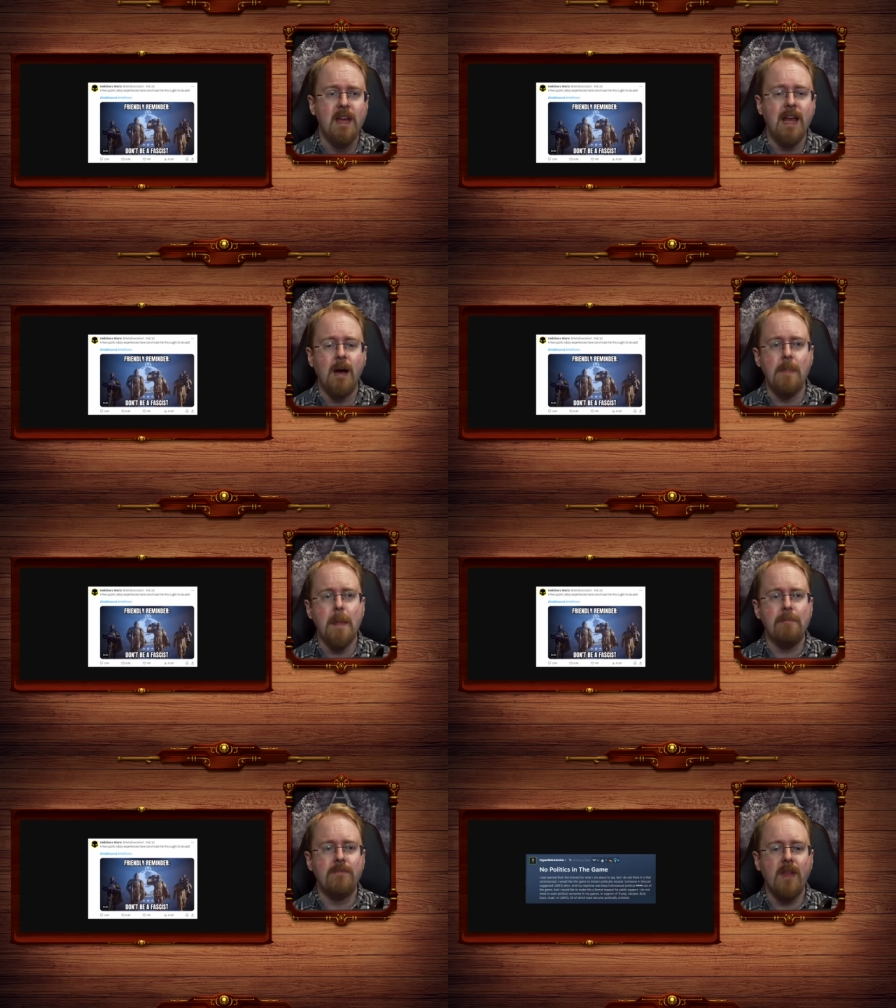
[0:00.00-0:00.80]
Now,
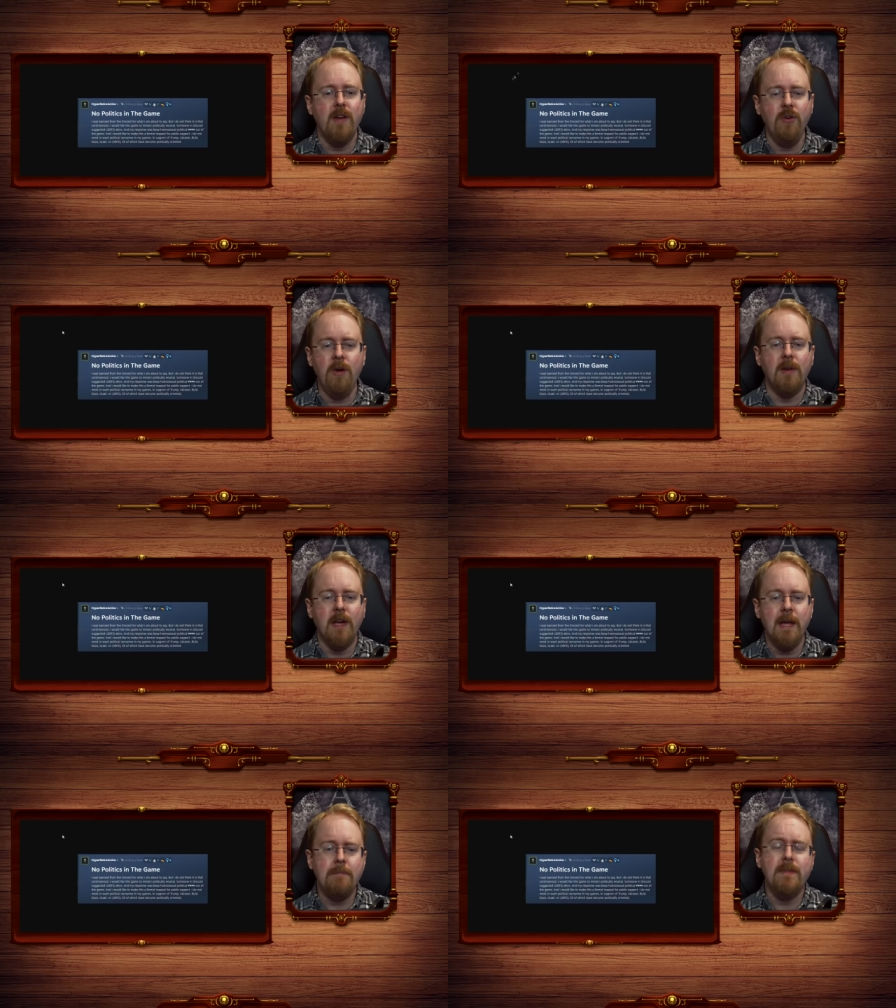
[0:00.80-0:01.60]

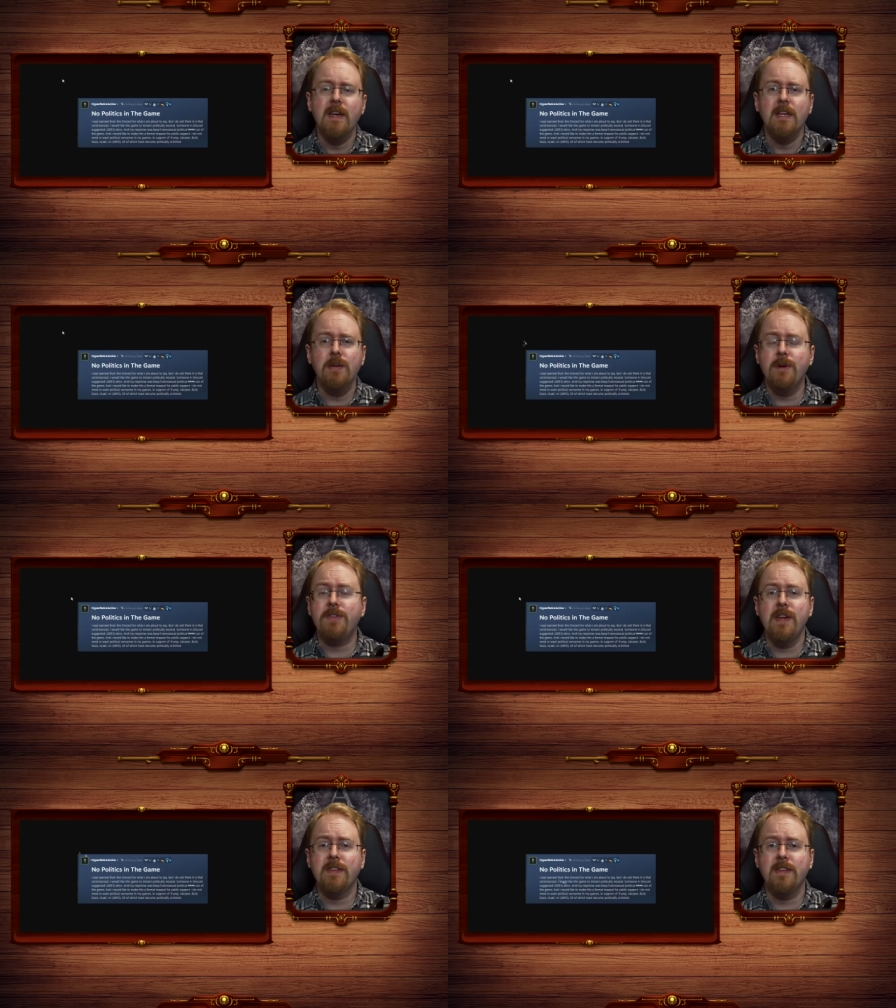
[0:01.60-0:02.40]
normally, you would
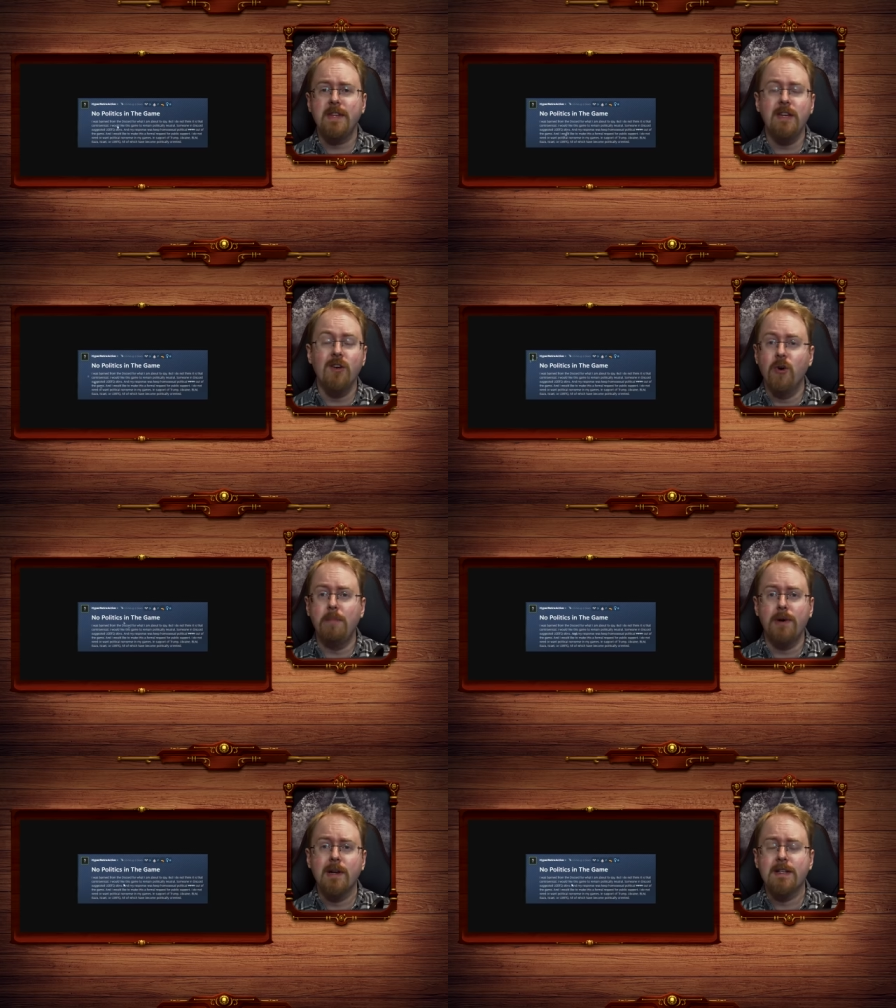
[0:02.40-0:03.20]
think that the no
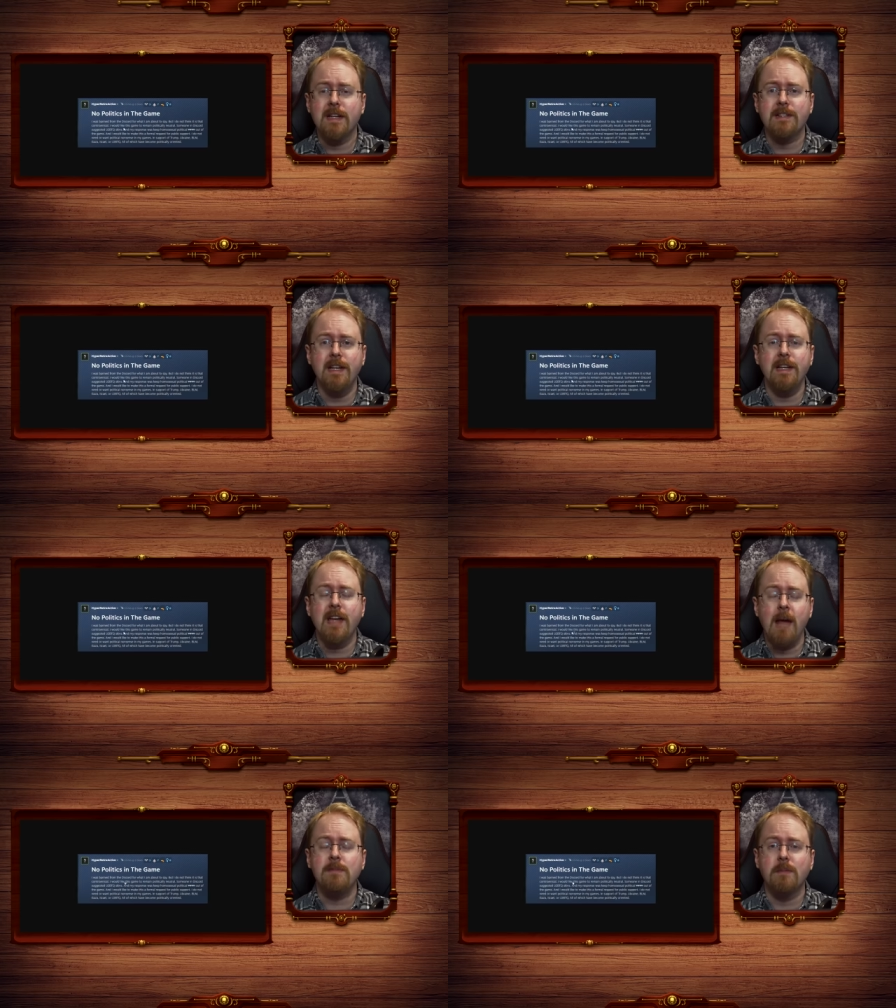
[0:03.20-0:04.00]
politics in
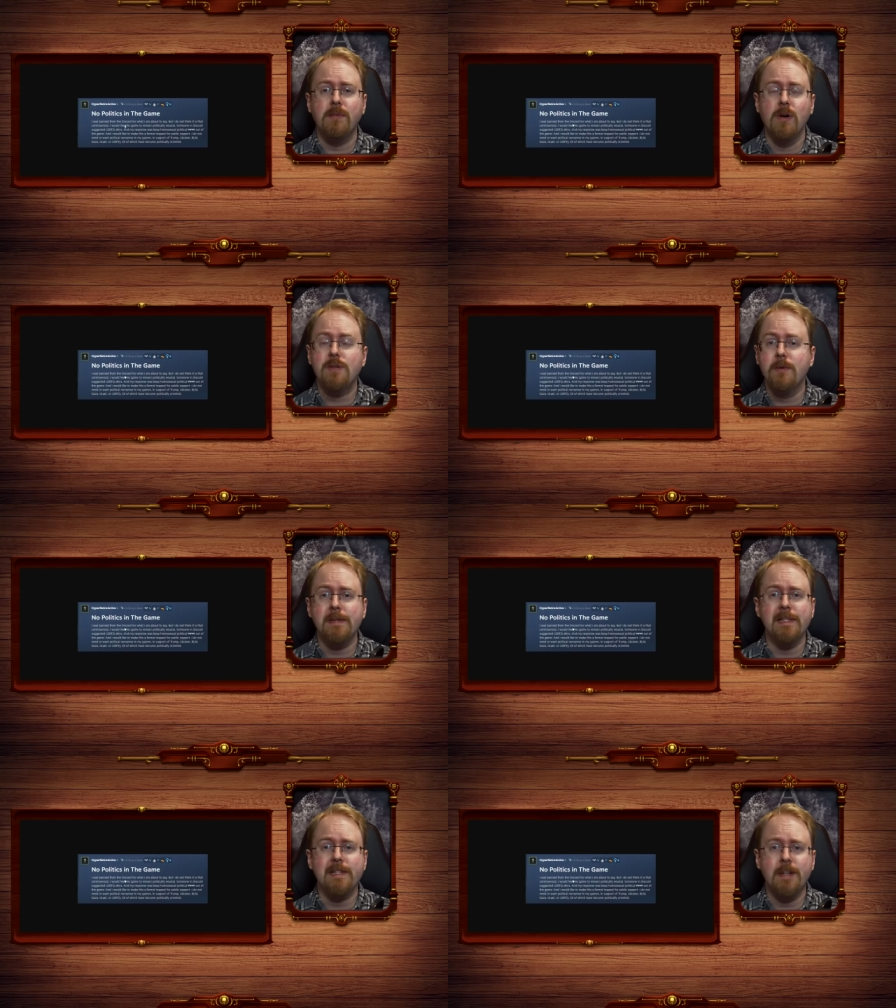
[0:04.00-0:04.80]
games approach would
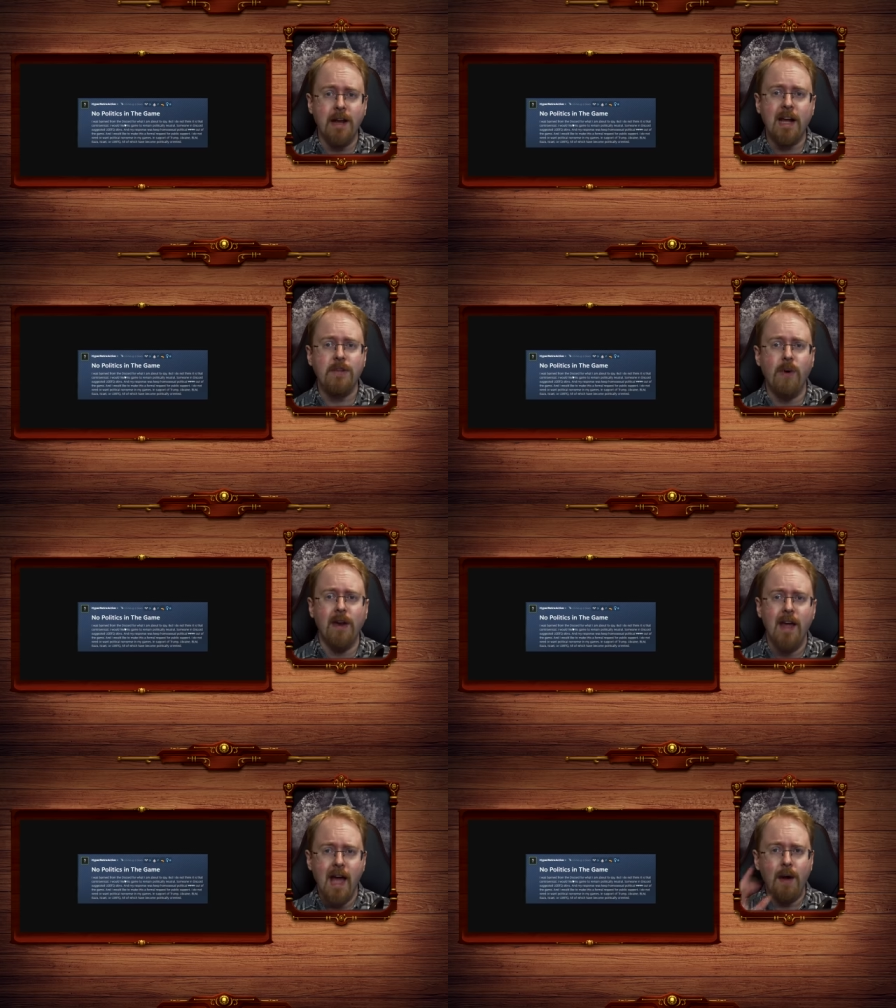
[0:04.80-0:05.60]
be the correct one.